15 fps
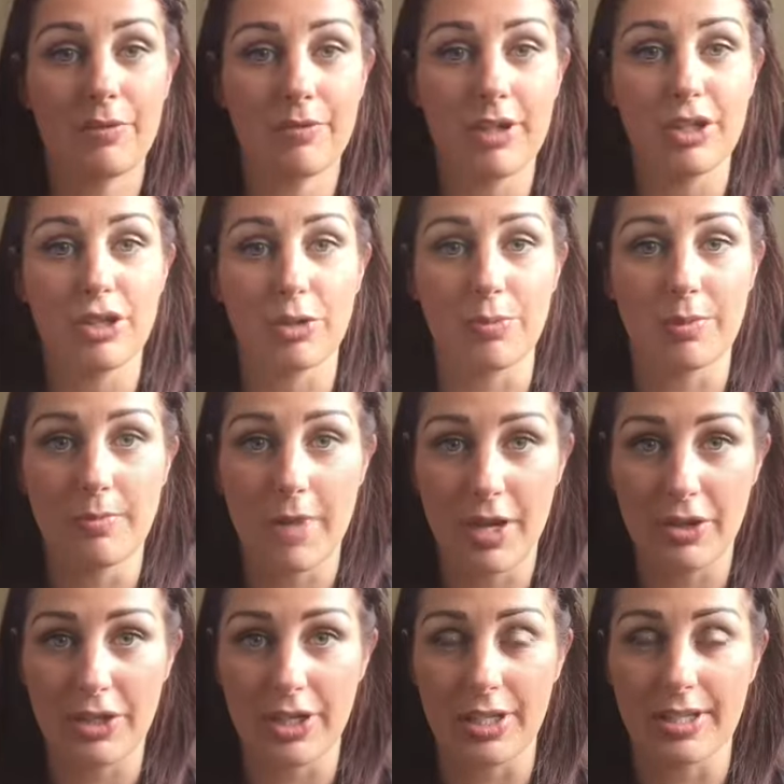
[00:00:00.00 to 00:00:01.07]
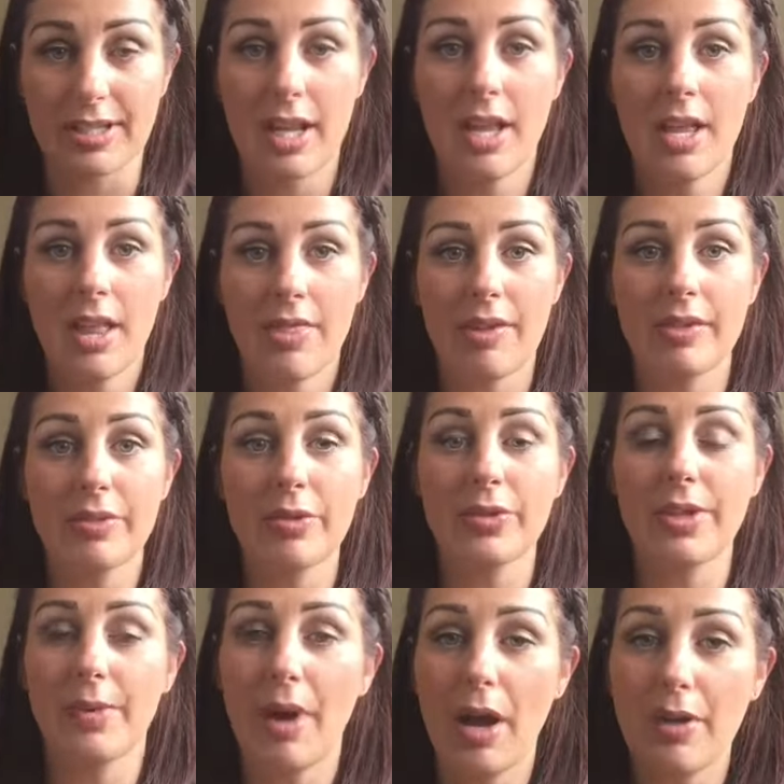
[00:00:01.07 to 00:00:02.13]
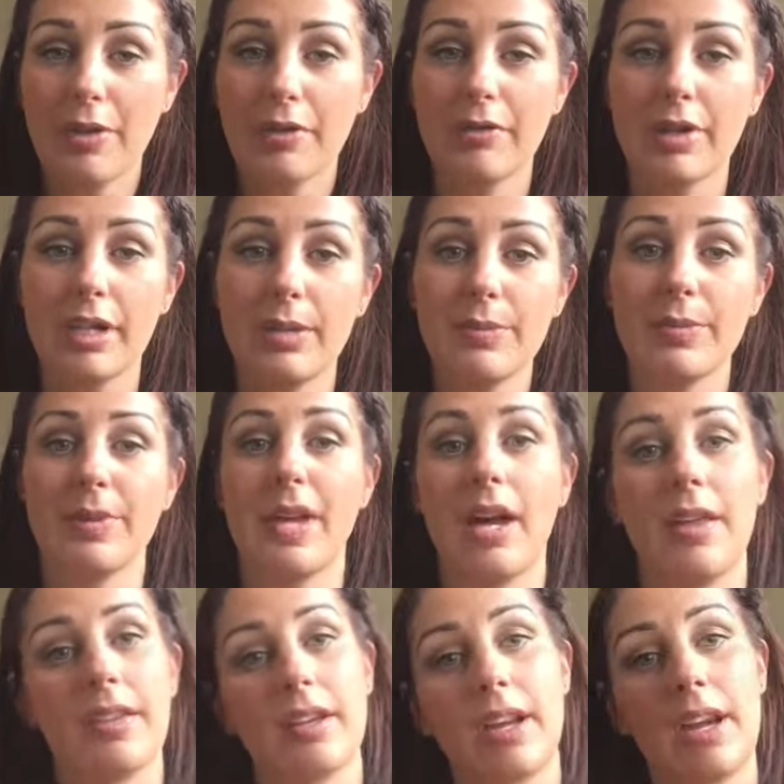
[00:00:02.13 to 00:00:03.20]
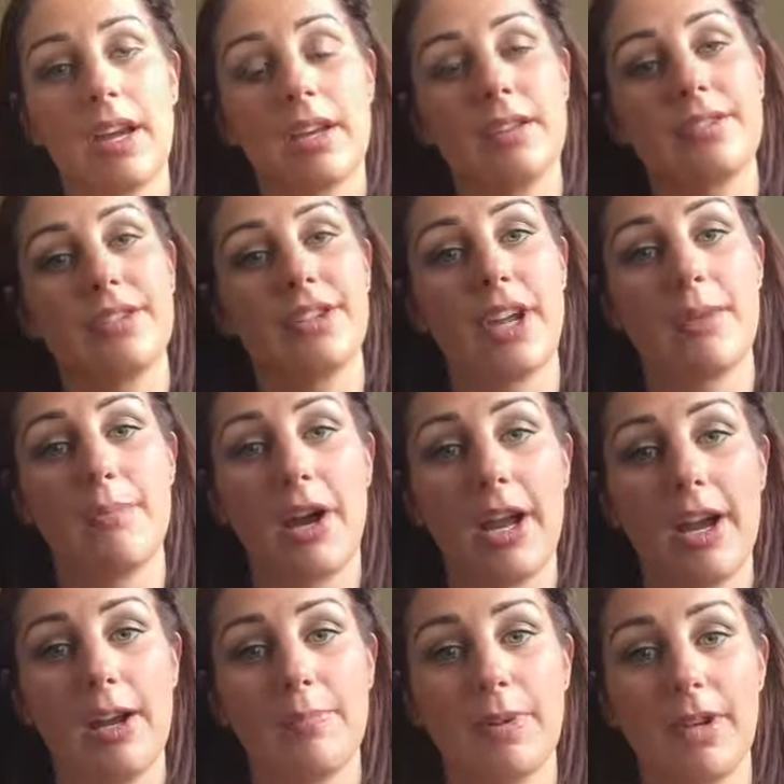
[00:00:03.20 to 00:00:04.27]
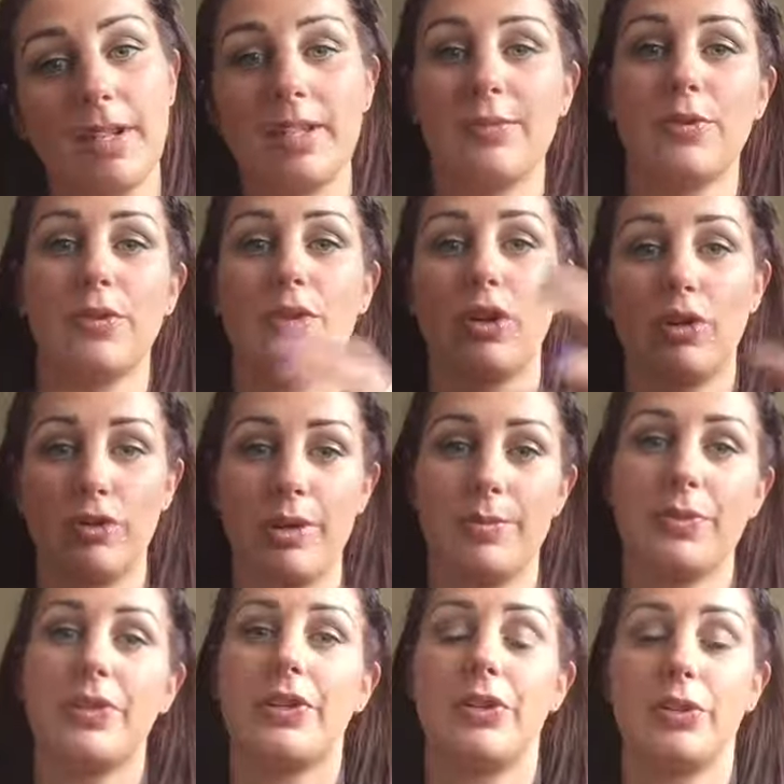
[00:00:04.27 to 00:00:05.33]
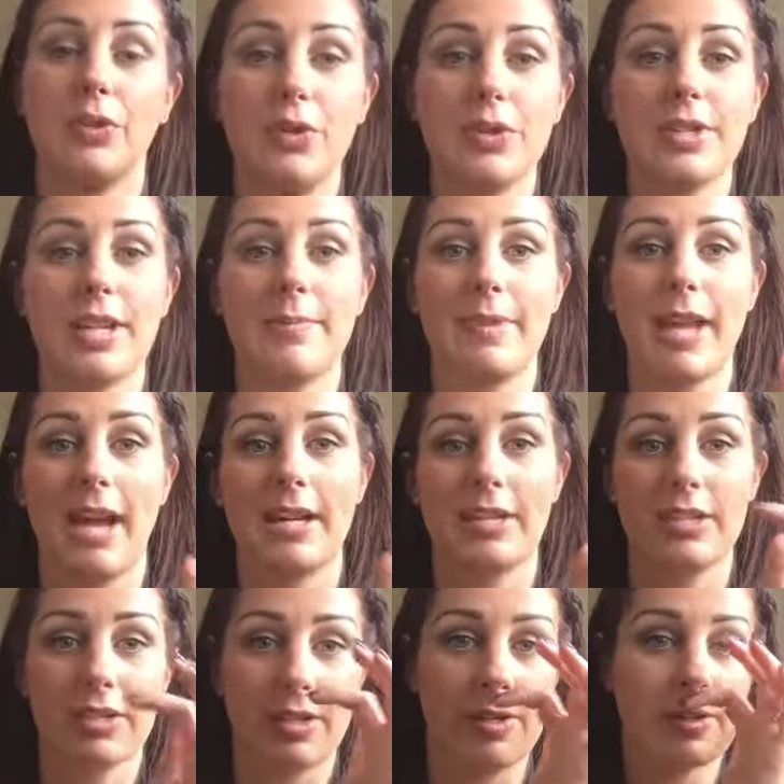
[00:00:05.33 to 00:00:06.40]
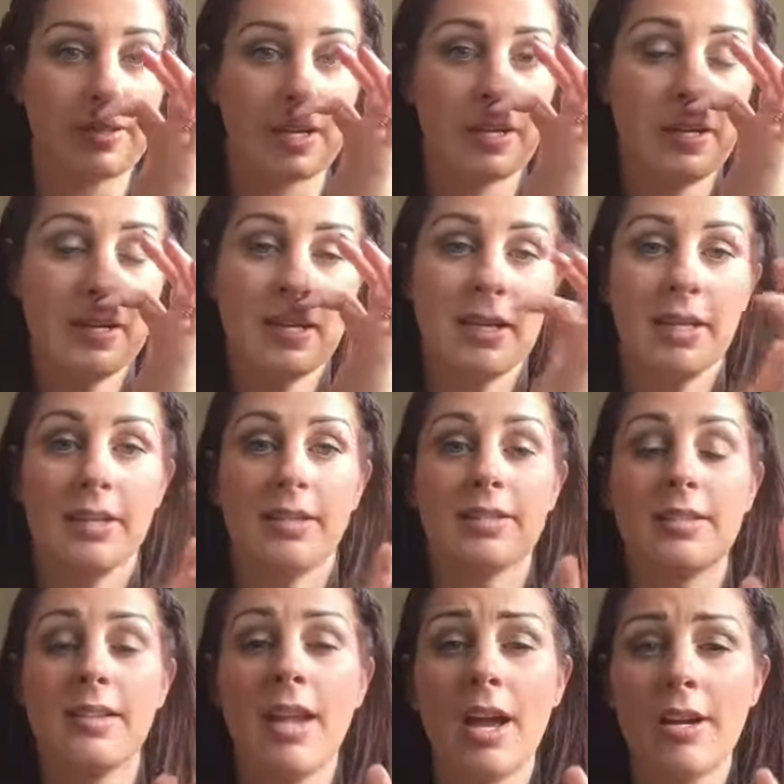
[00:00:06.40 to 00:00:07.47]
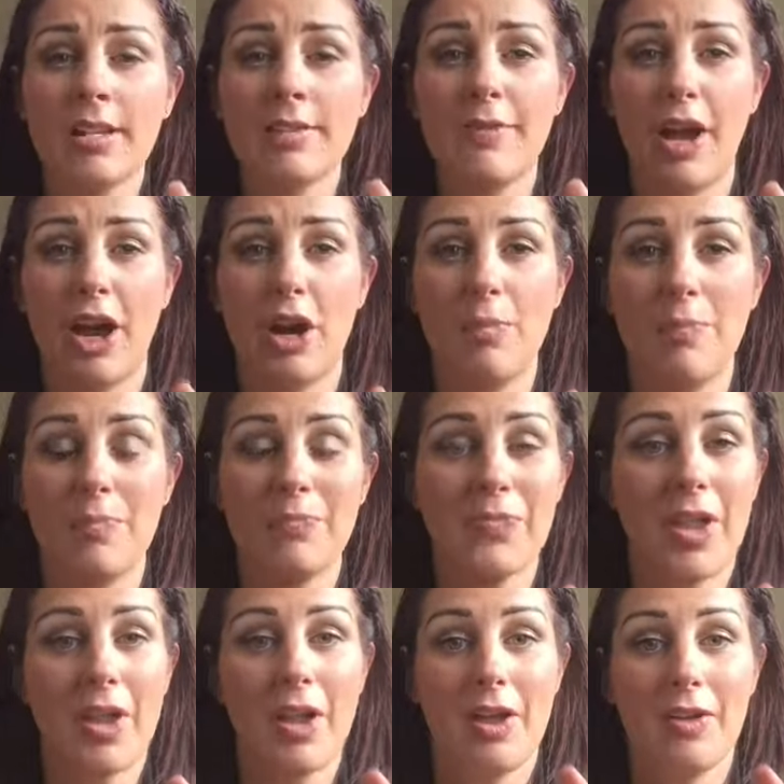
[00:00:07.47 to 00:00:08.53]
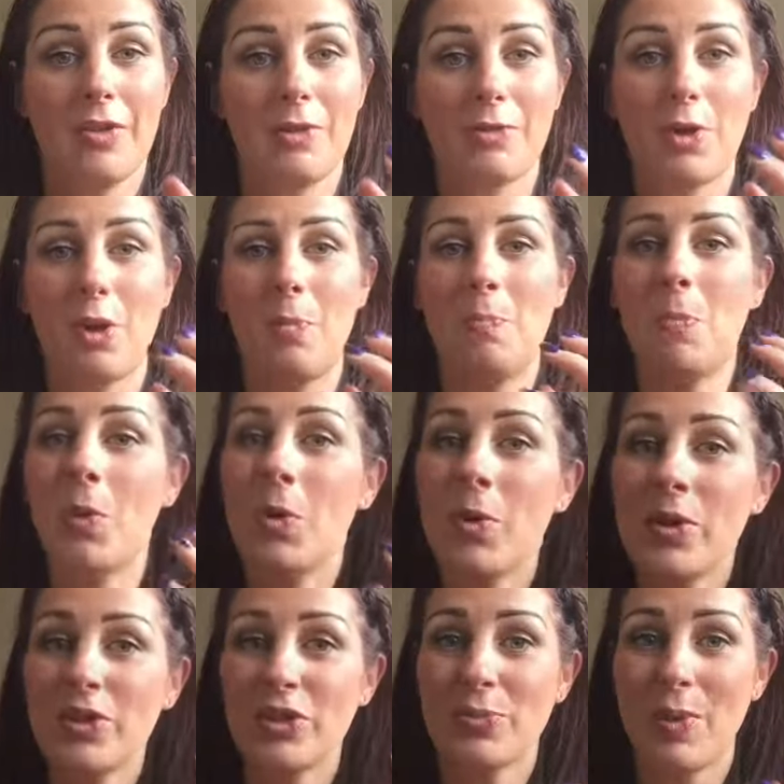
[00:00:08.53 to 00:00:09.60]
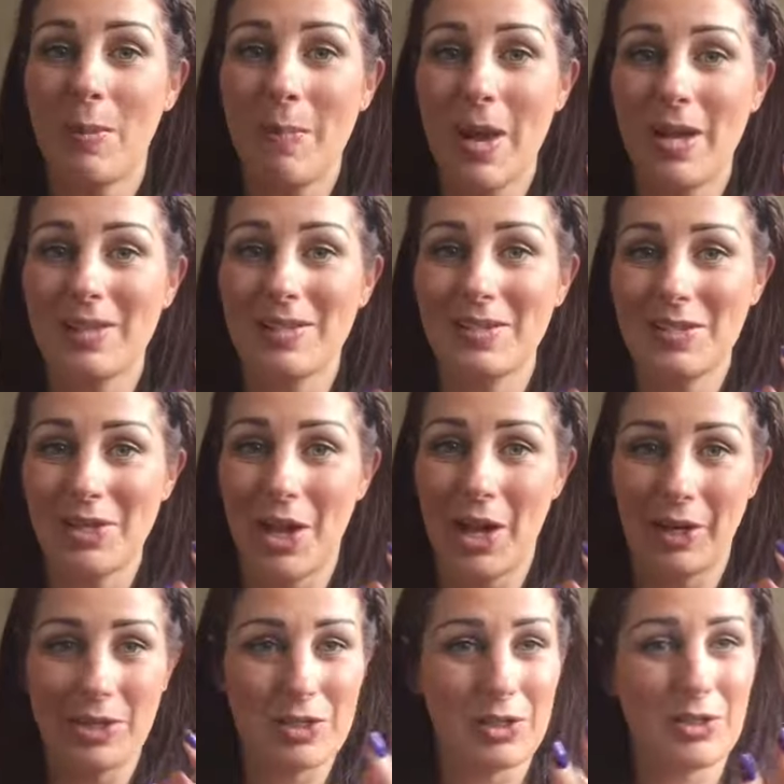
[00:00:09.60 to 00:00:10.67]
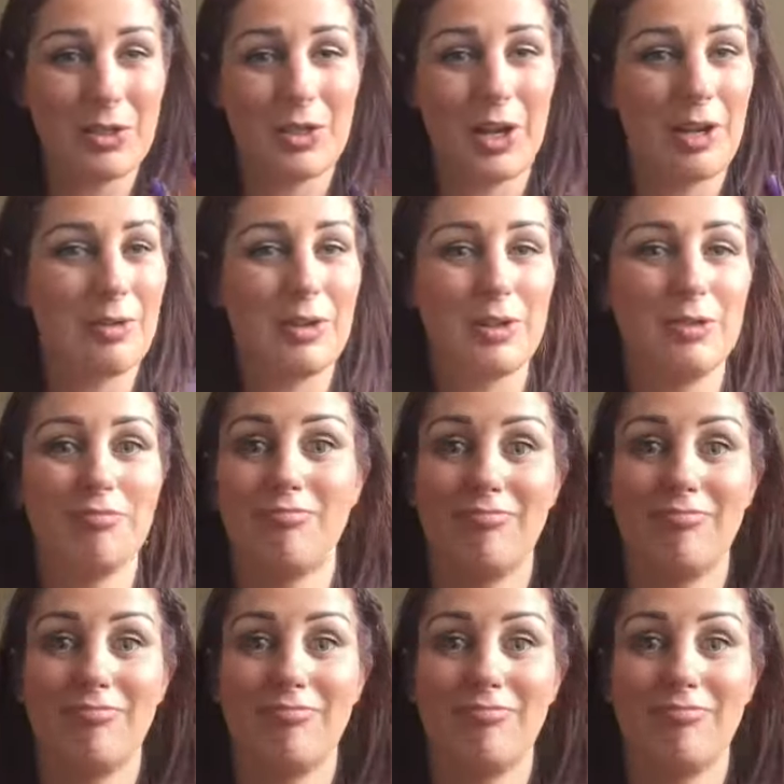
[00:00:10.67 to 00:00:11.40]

you reach your promotions. There's also other groups with other girls. You know, my uplines have all got groups that you'll also be added to. So there's loads of help. You've got more than just one person to turn to, you know,